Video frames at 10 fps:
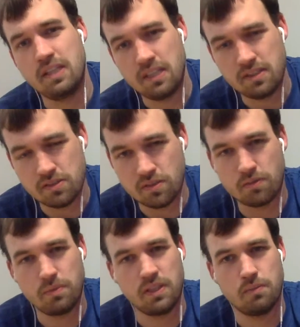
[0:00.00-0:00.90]
eating
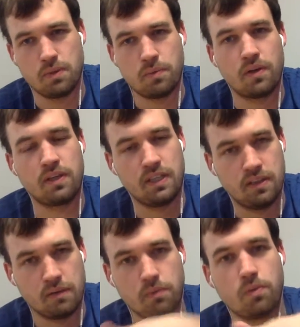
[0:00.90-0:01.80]
dessert being the big part and
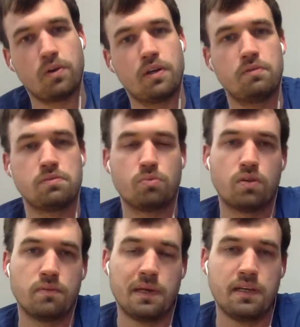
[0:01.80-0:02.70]
getting that reward, it was
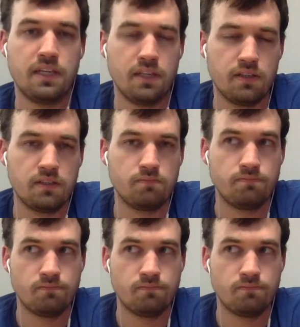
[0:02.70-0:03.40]
more about eating